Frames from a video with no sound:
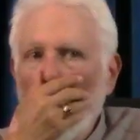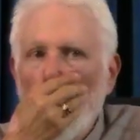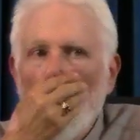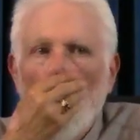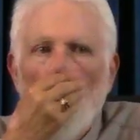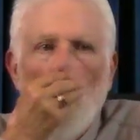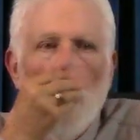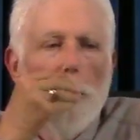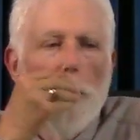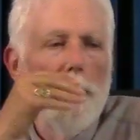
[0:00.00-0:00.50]

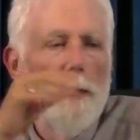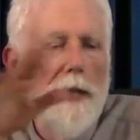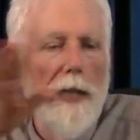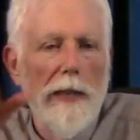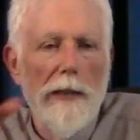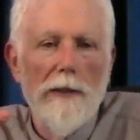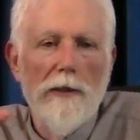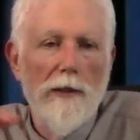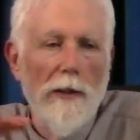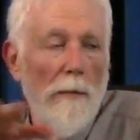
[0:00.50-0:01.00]
would
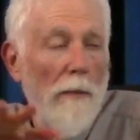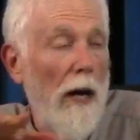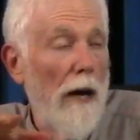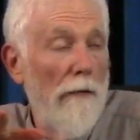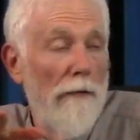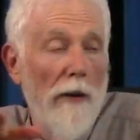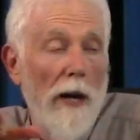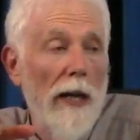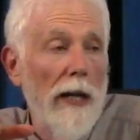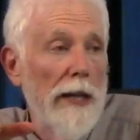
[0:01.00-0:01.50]
get a
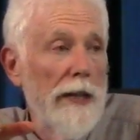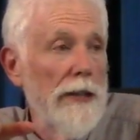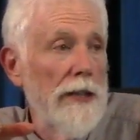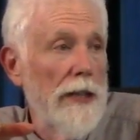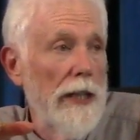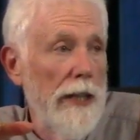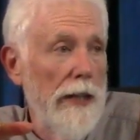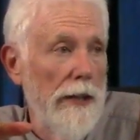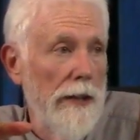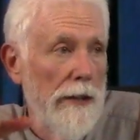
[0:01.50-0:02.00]

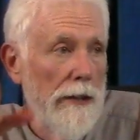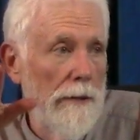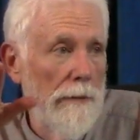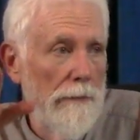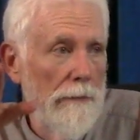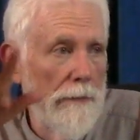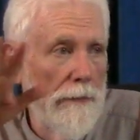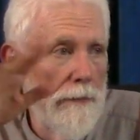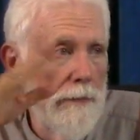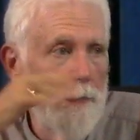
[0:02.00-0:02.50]
volunteer
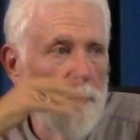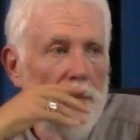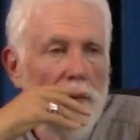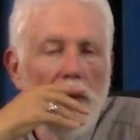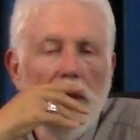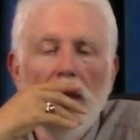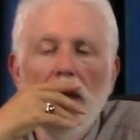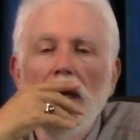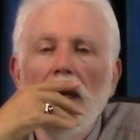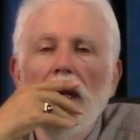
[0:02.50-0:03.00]

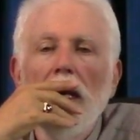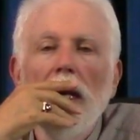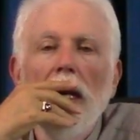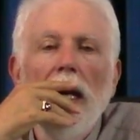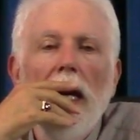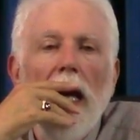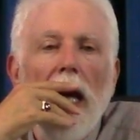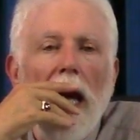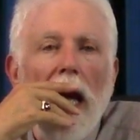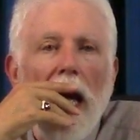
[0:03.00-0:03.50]

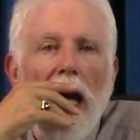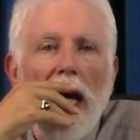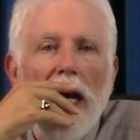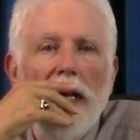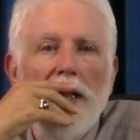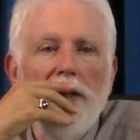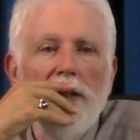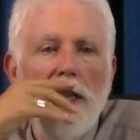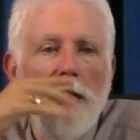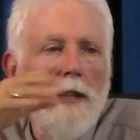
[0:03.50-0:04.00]

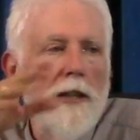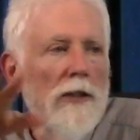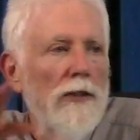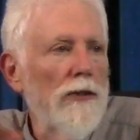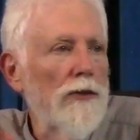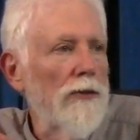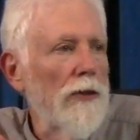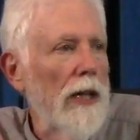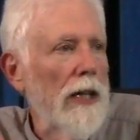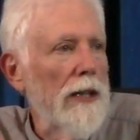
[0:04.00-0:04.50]
and
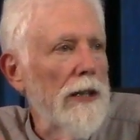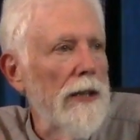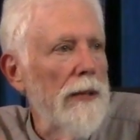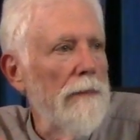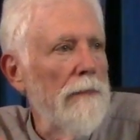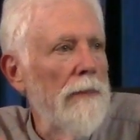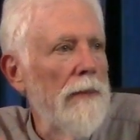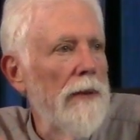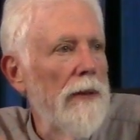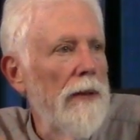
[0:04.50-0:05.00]
deconstruct
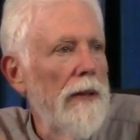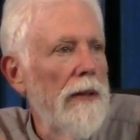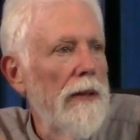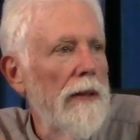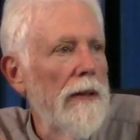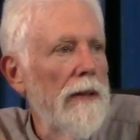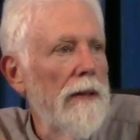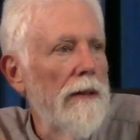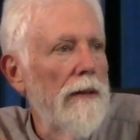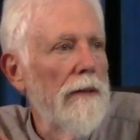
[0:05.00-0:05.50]
them
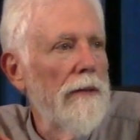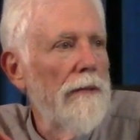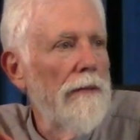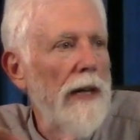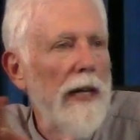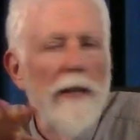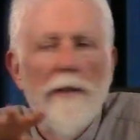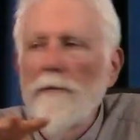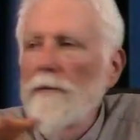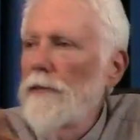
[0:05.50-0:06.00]

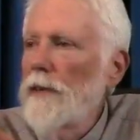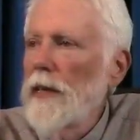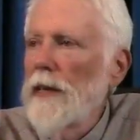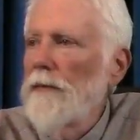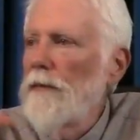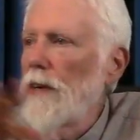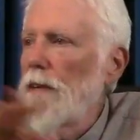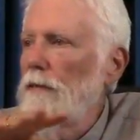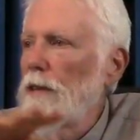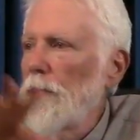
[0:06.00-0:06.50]
right in front
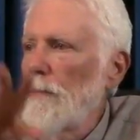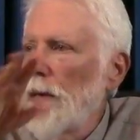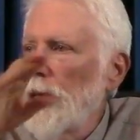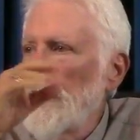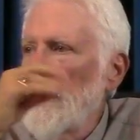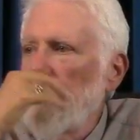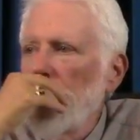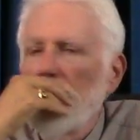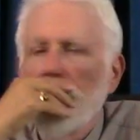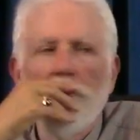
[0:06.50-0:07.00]
of
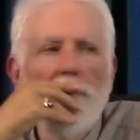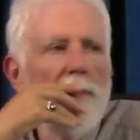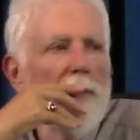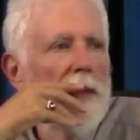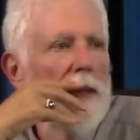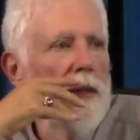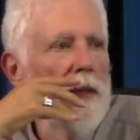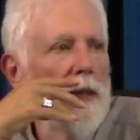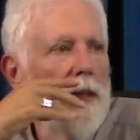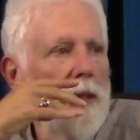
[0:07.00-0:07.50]
everybody.
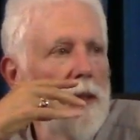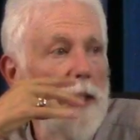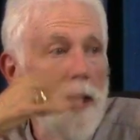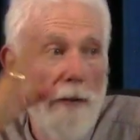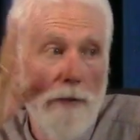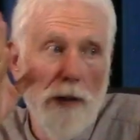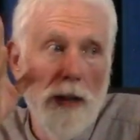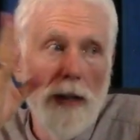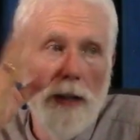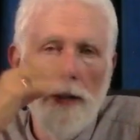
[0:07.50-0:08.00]
They
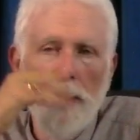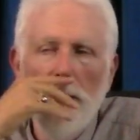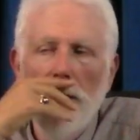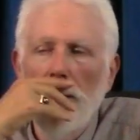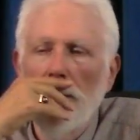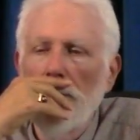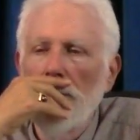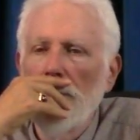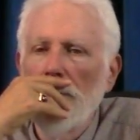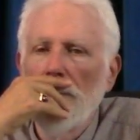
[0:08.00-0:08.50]

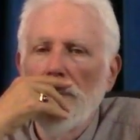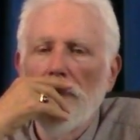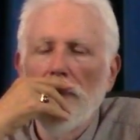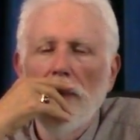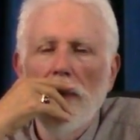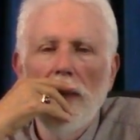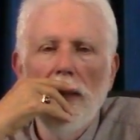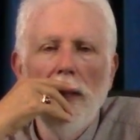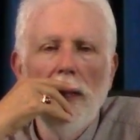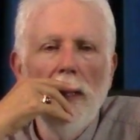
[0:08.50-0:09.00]
volunteered
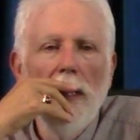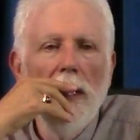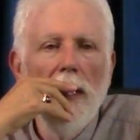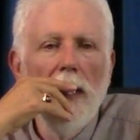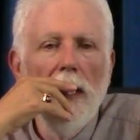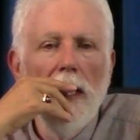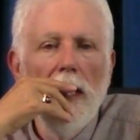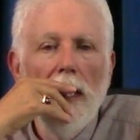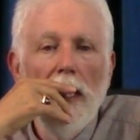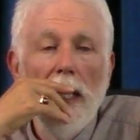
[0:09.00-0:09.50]

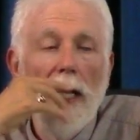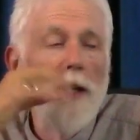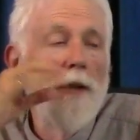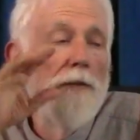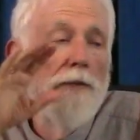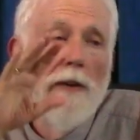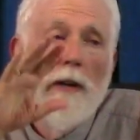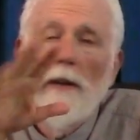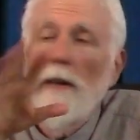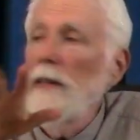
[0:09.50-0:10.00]
in a
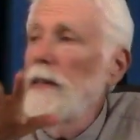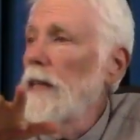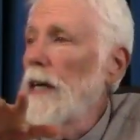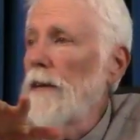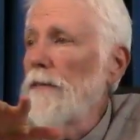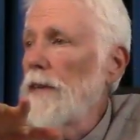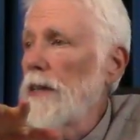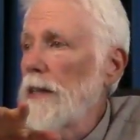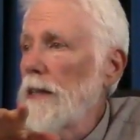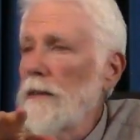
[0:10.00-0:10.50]
very
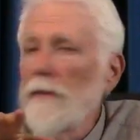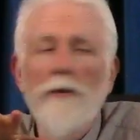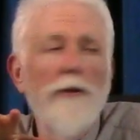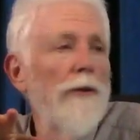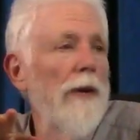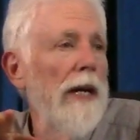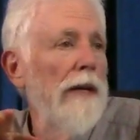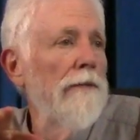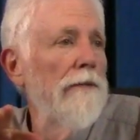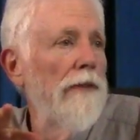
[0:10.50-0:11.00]
loving,
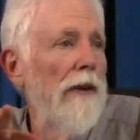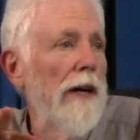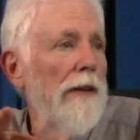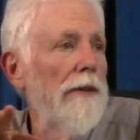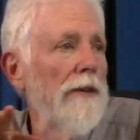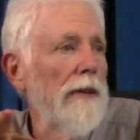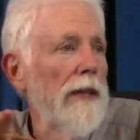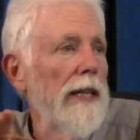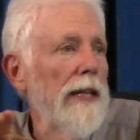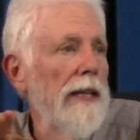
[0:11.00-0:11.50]

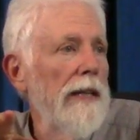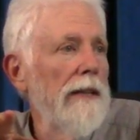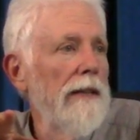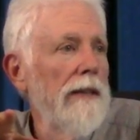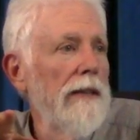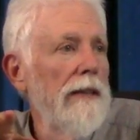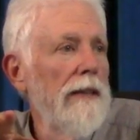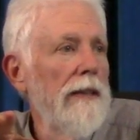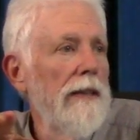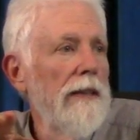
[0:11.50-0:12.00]
grandfatherly,
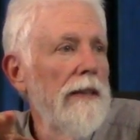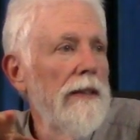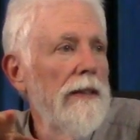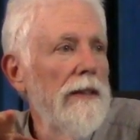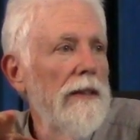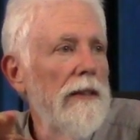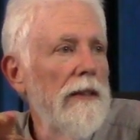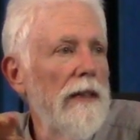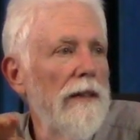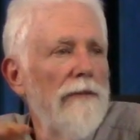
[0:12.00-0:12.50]

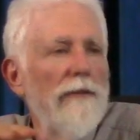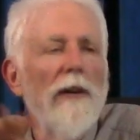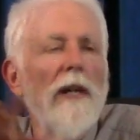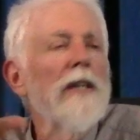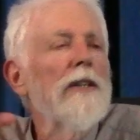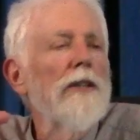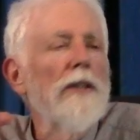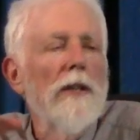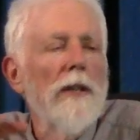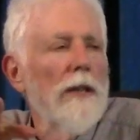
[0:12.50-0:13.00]

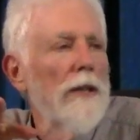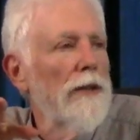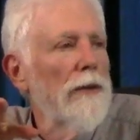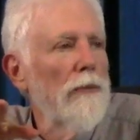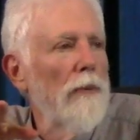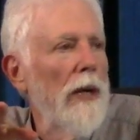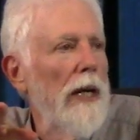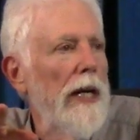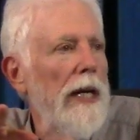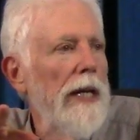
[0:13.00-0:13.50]
avuncular
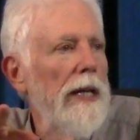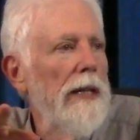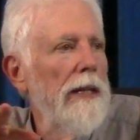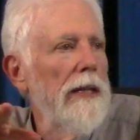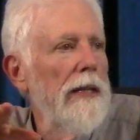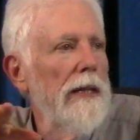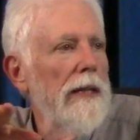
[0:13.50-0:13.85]
way.